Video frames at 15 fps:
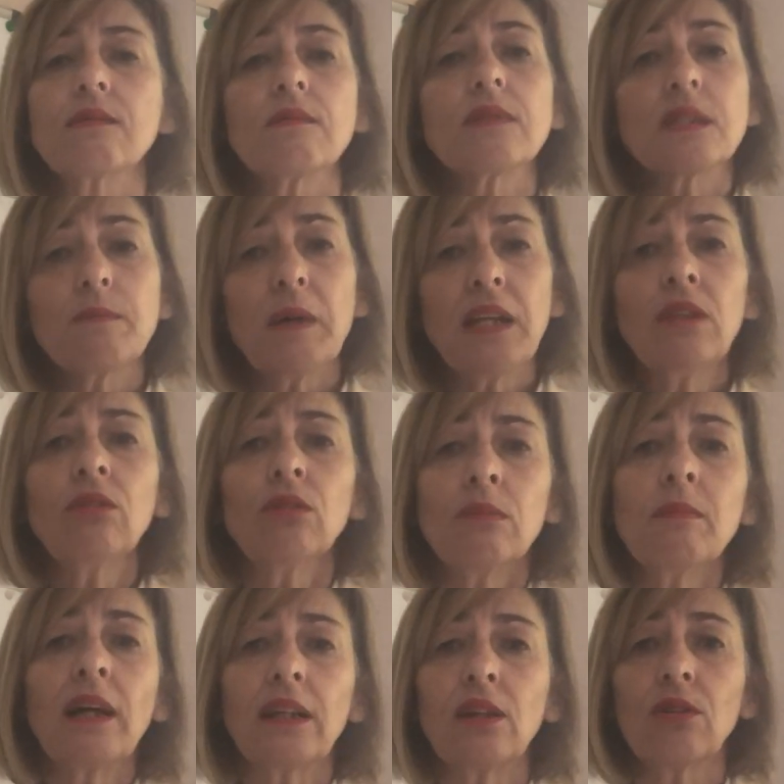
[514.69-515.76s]
Spend good
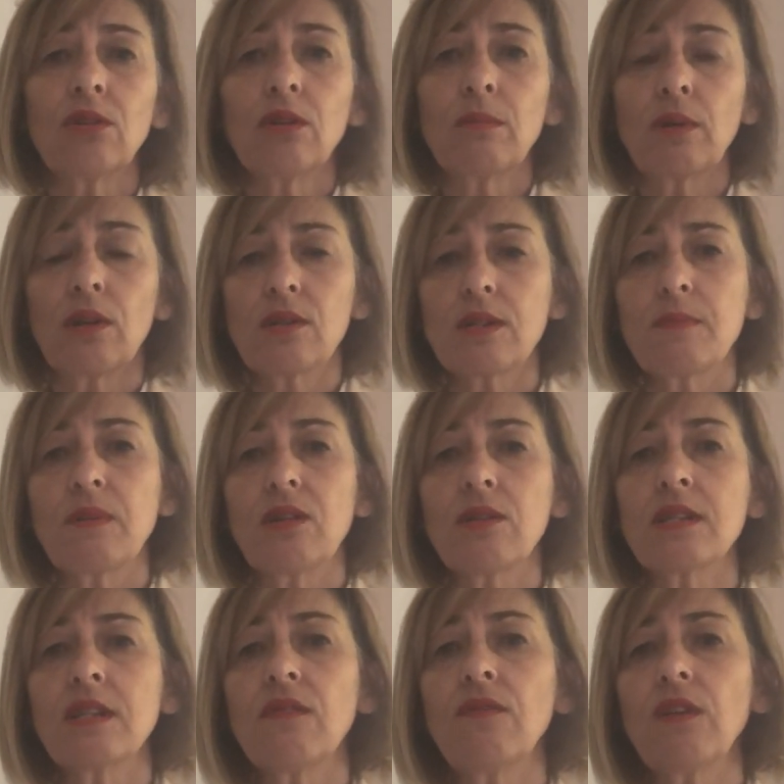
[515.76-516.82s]
money on your blocks,
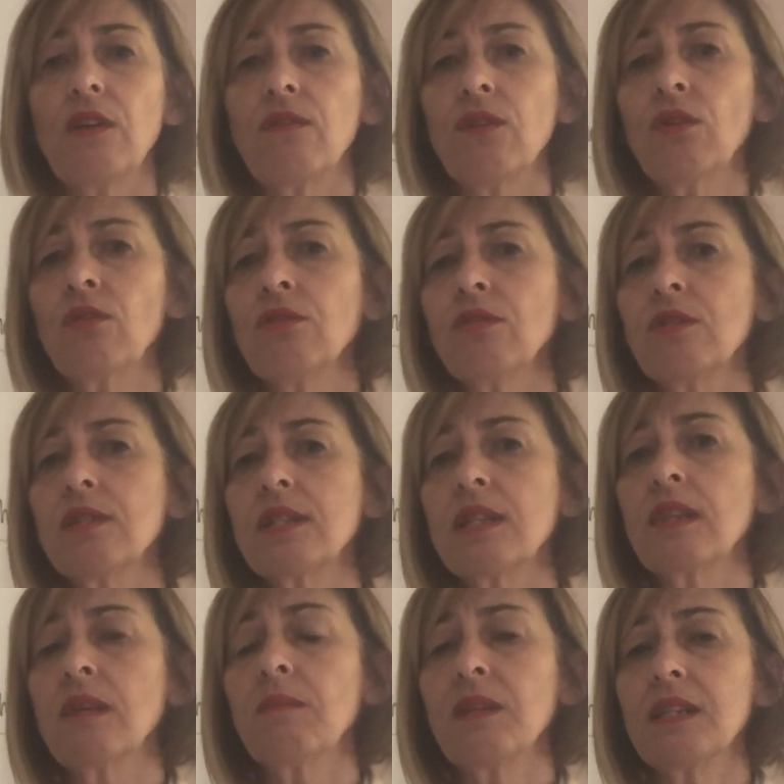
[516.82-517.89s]
because if you're
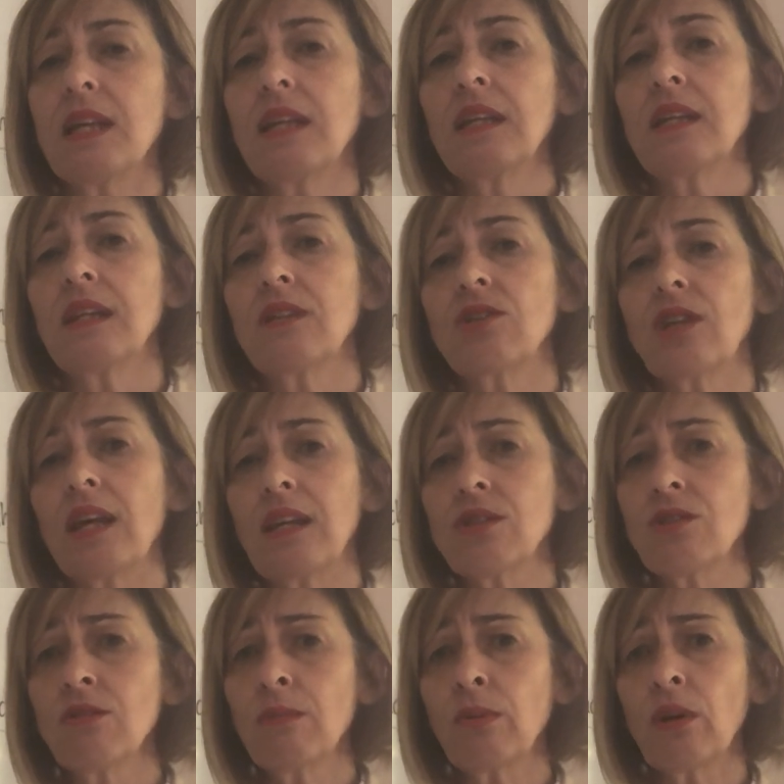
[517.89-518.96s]
using them in an
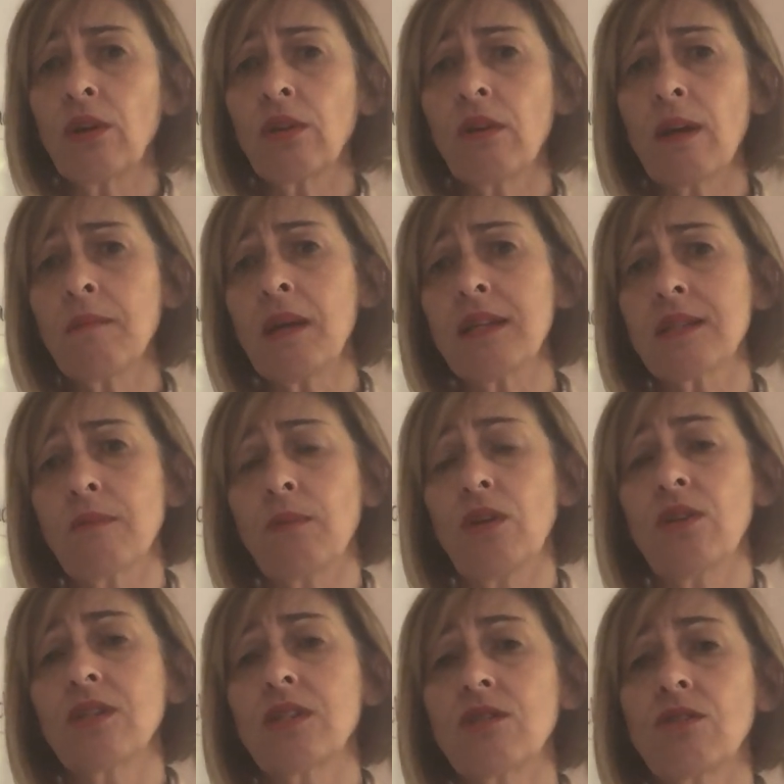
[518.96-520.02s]
educational program as
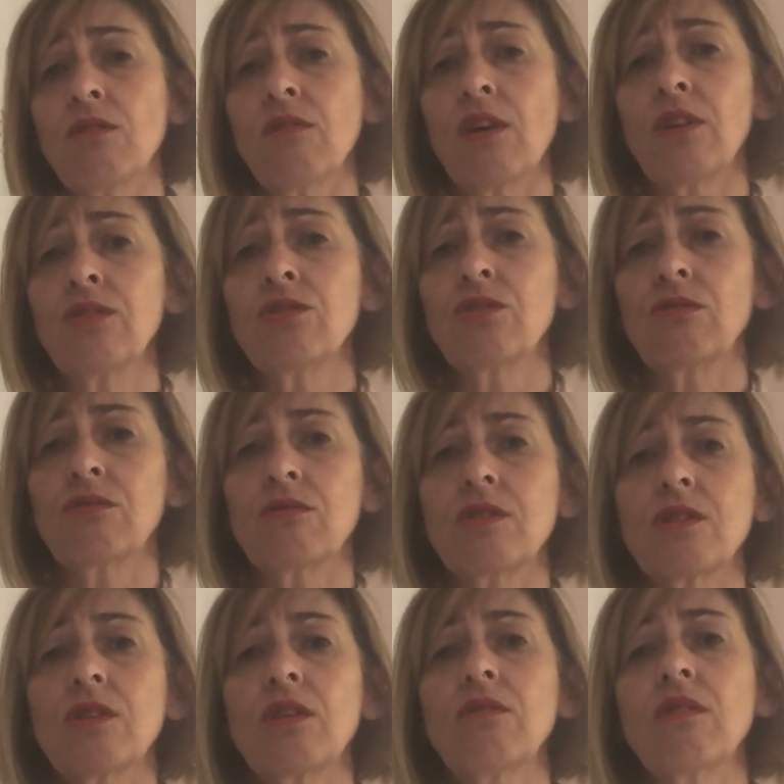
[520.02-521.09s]
opposed to your own children,
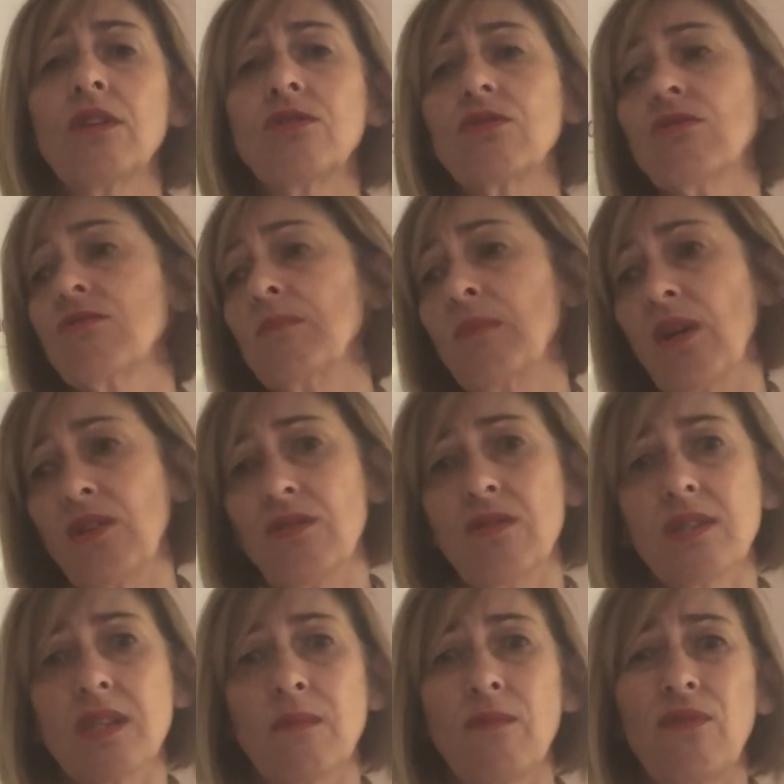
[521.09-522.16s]
so your own children might
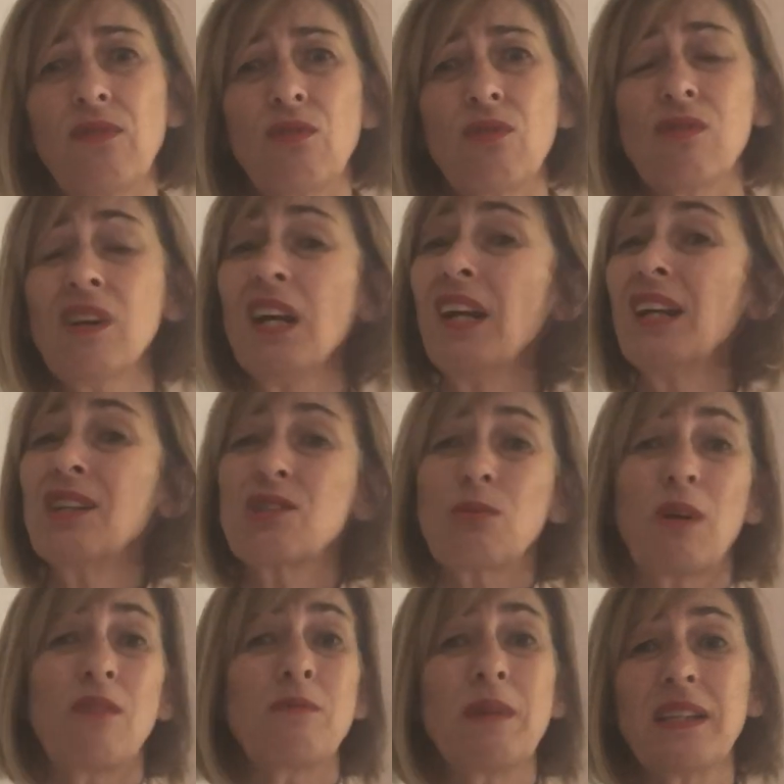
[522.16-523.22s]
use them for
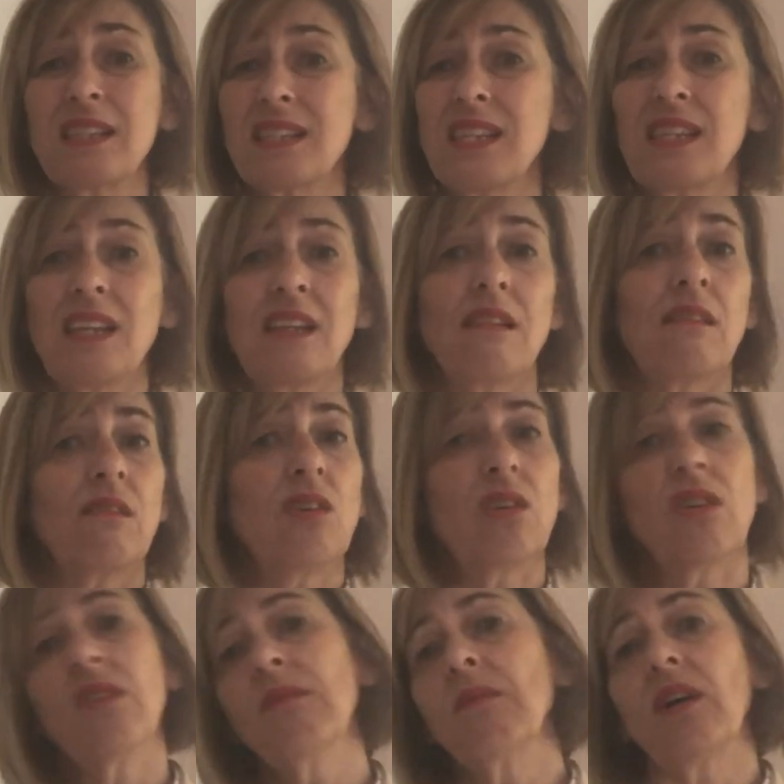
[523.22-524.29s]
12 months and then,
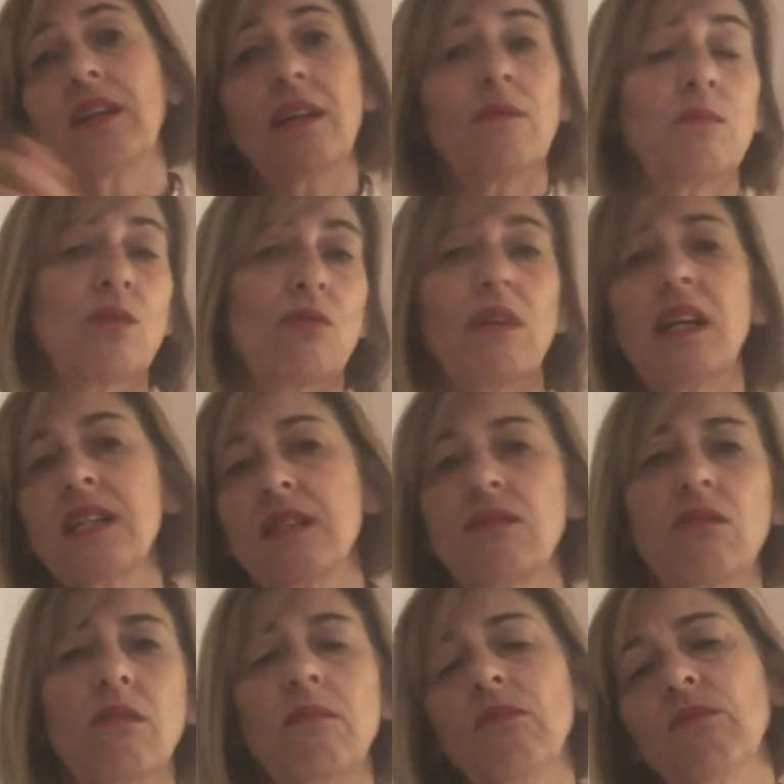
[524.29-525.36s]
you might give them to a cousin
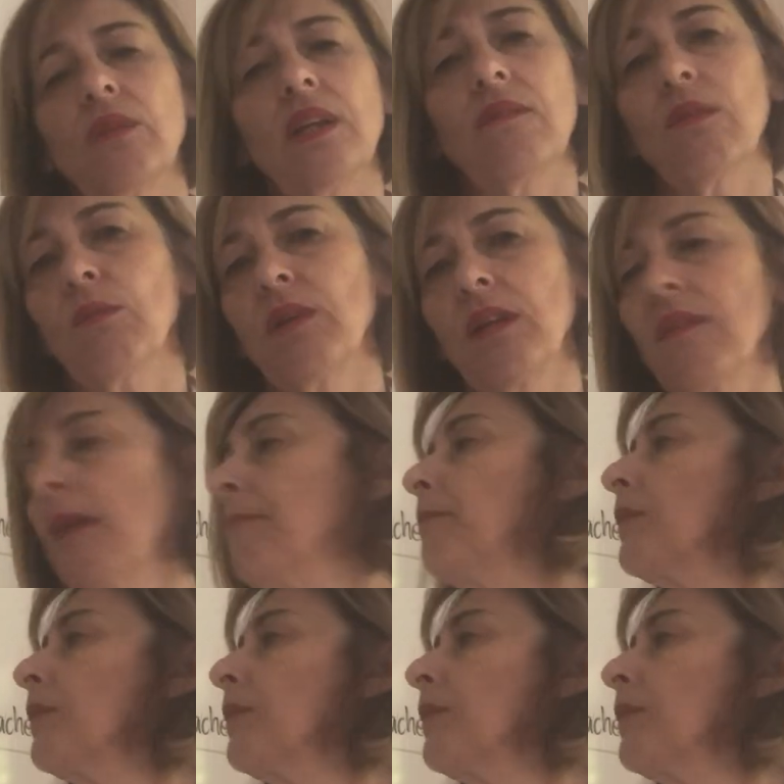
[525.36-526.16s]
or whatever.